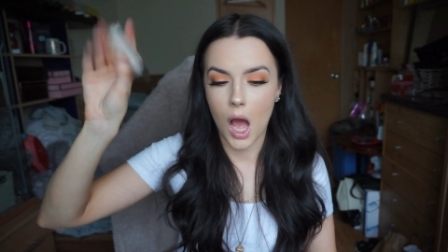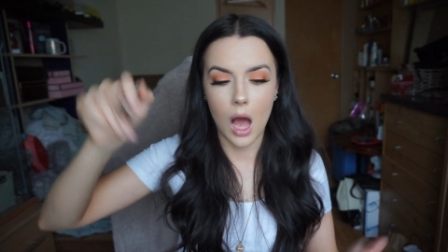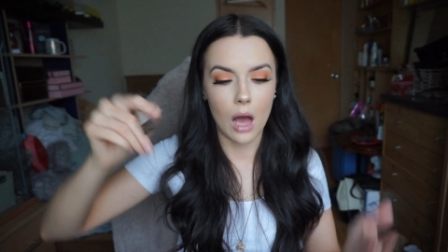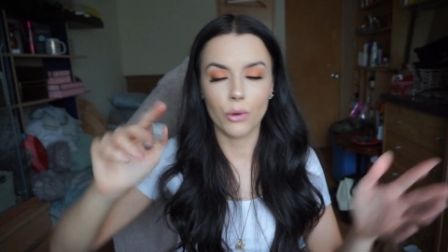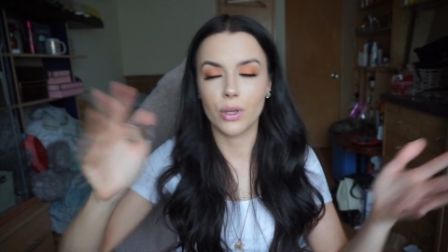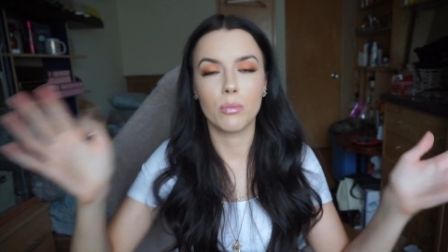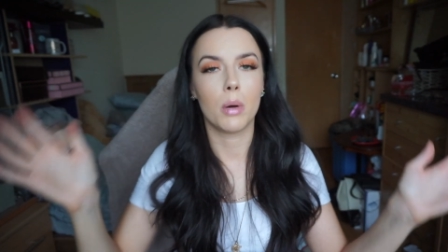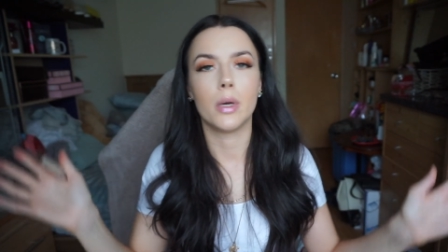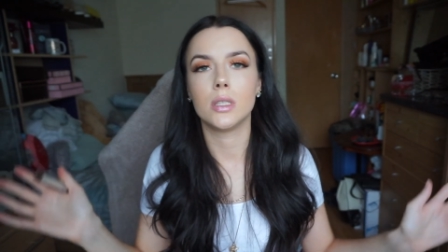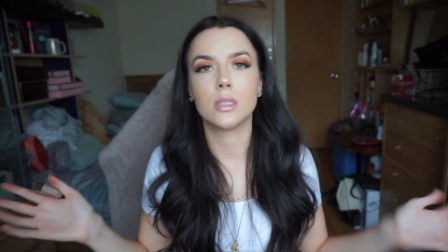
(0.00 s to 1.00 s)
I'll give my
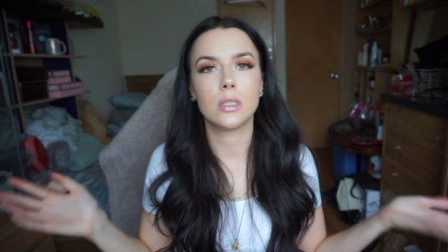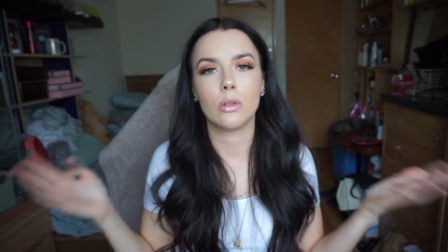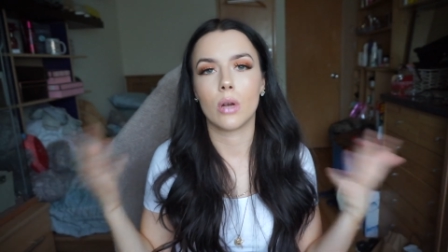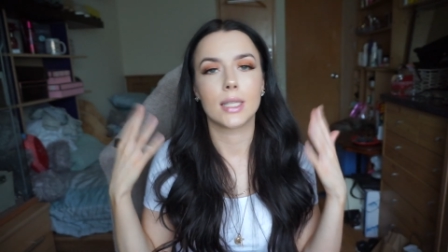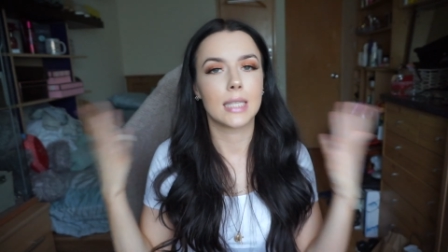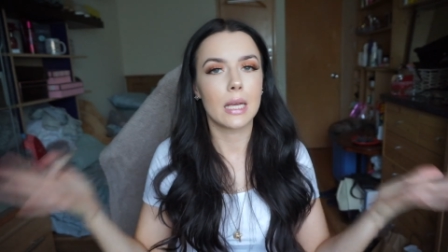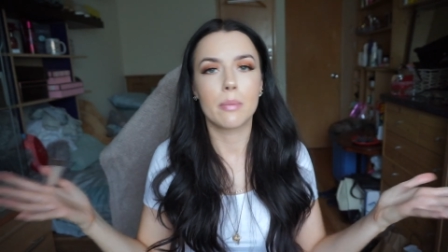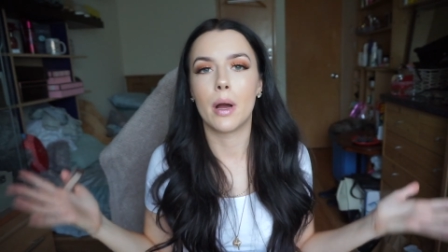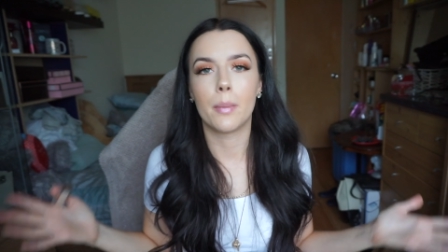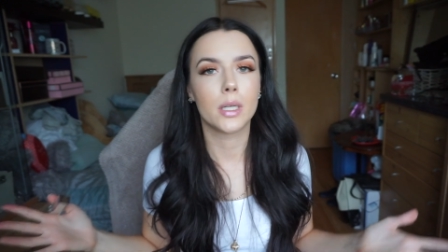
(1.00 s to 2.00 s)
money to you. Like take
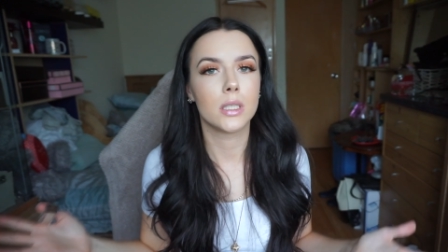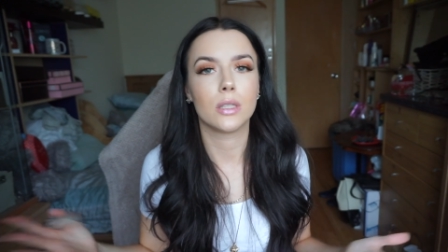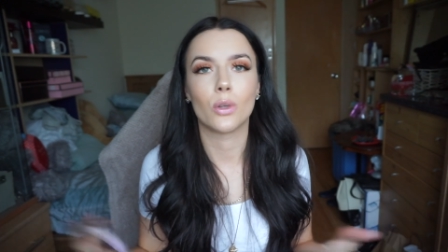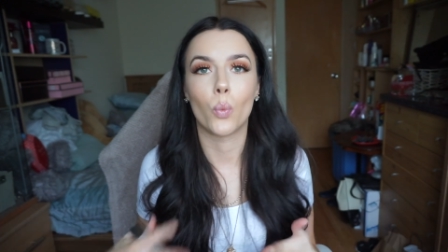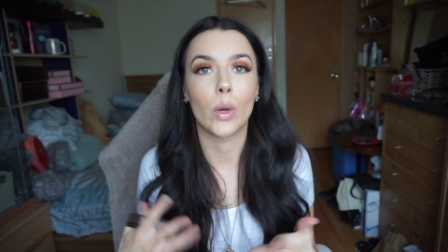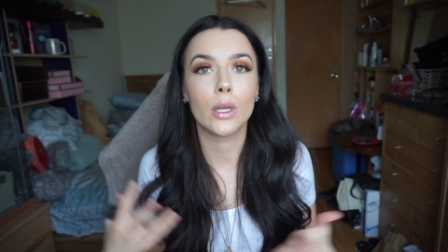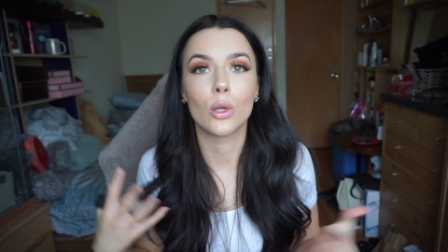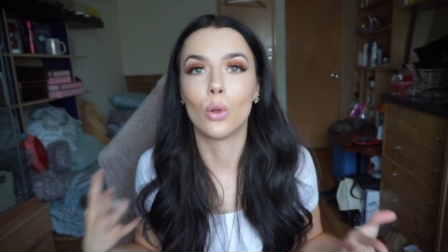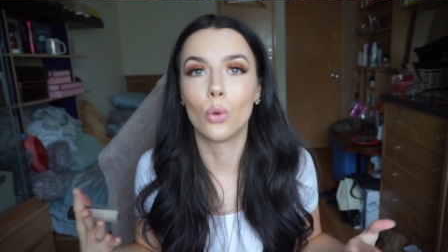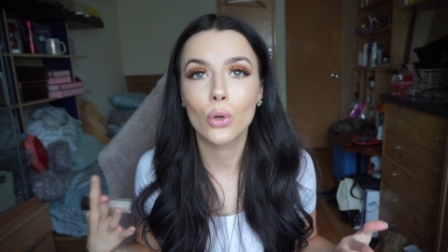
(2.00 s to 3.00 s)
my money. The way
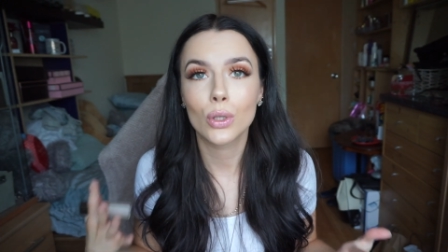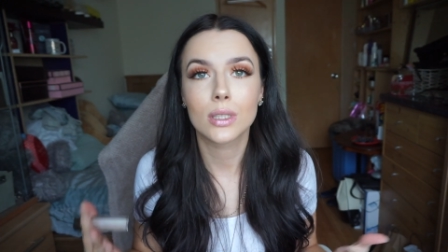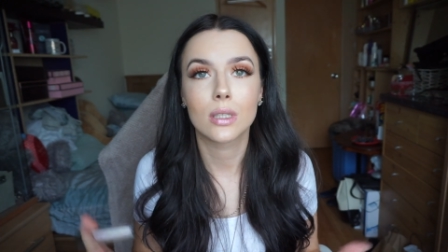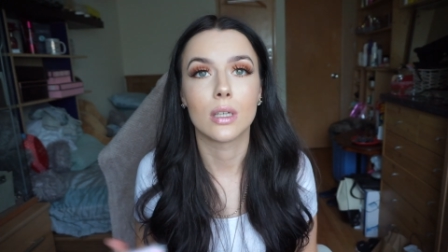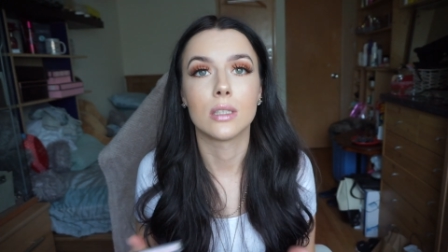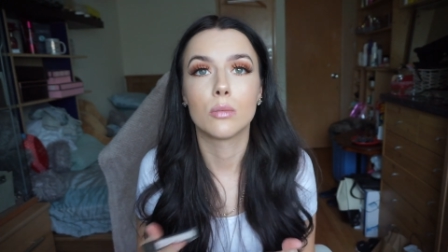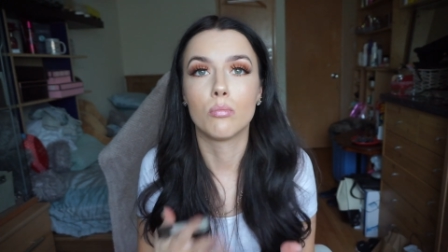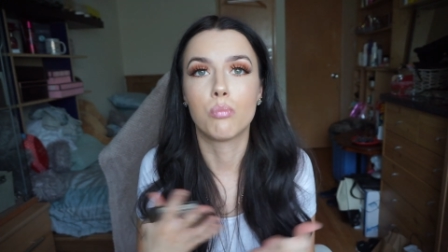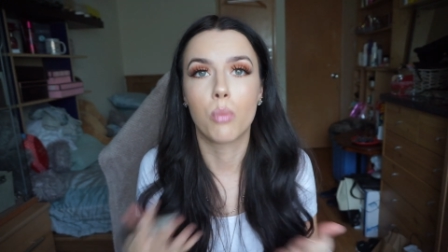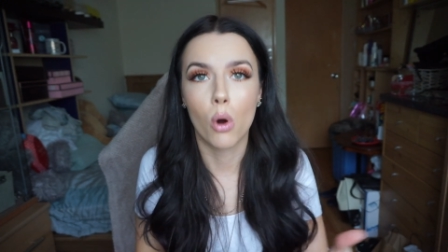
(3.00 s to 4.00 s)
it looks, it's
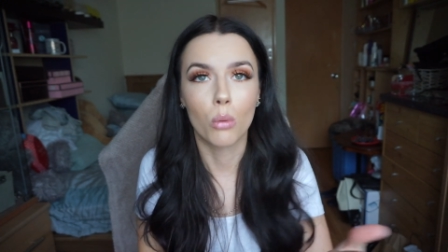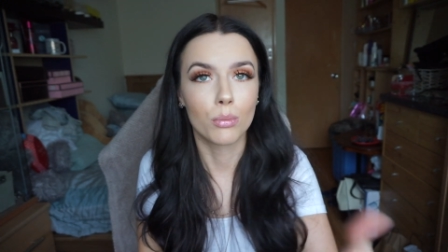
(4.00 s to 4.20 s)
bomb.